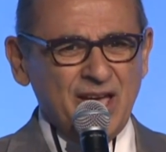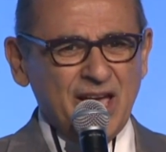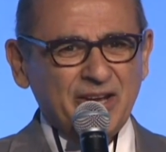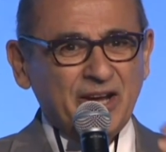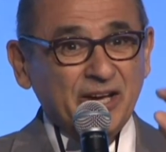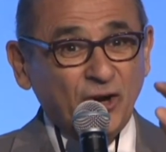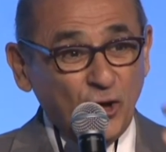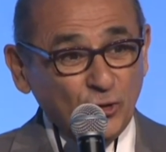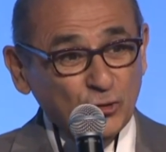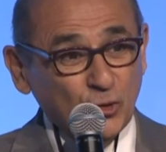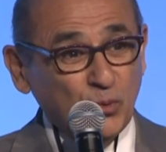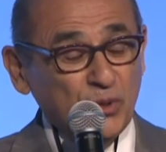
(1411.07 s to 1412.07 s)
And I
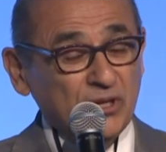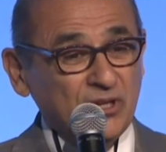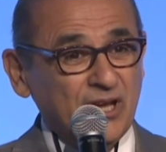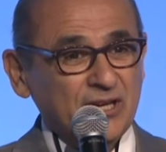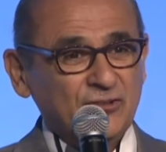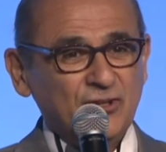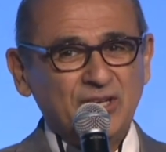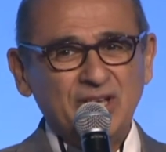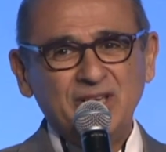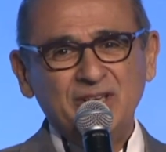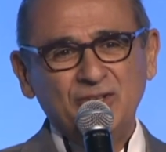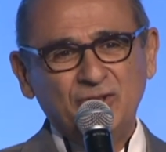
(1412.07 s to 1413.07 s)
also realize that
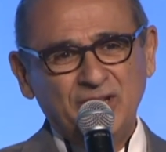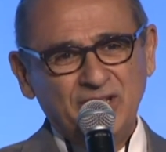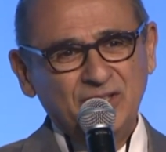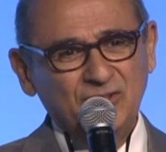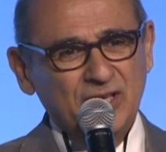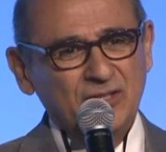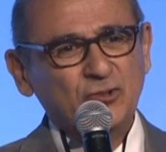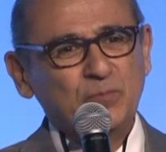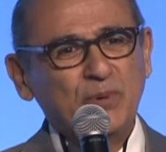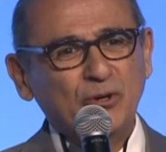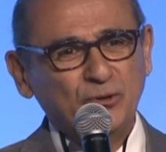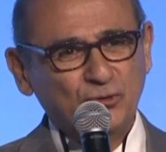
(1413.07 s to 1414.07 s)
it is a
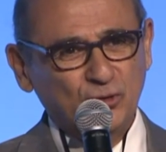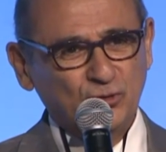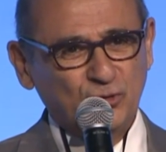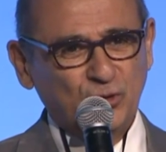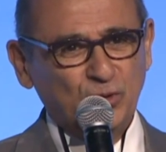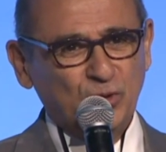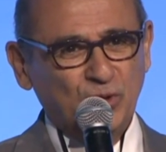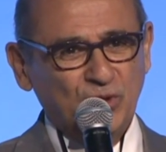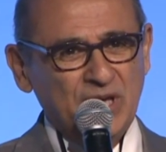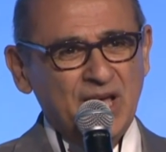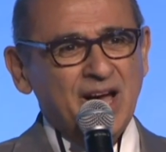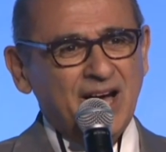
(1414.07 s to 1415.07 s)
spiritual
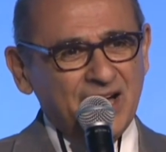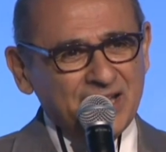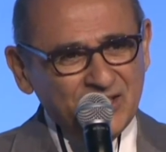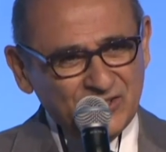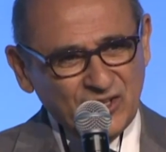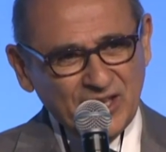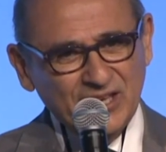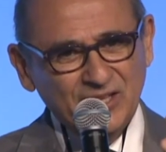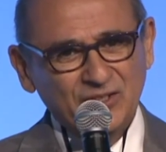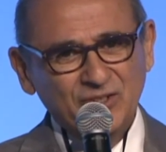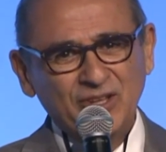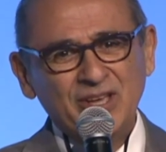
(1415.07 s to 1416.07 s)
school. I
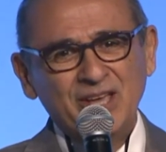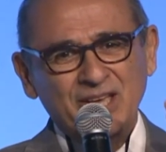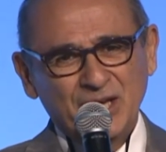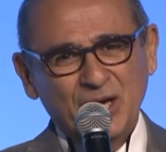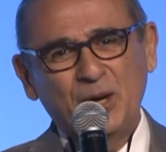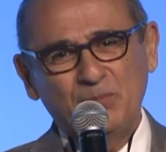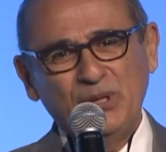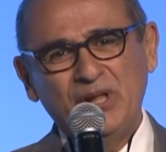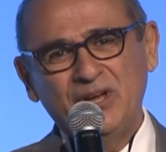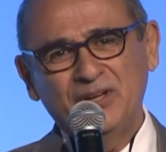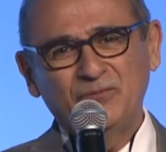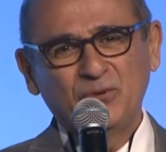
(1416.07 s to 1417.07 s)
intend
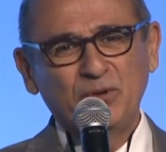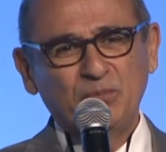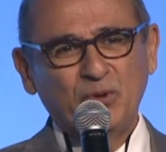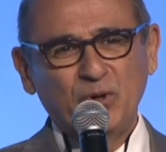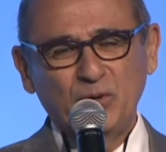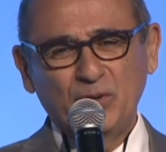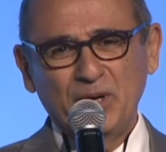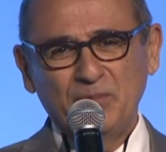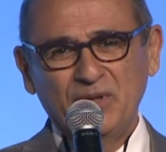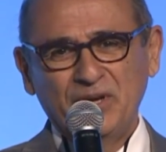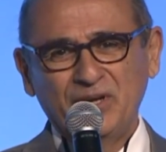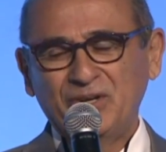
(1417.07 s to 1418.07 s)
applying for the program
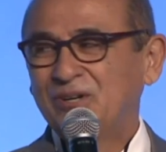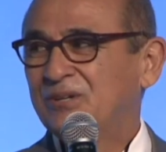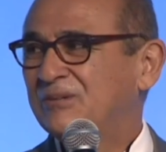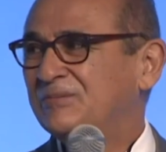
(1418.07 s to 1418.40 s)
there.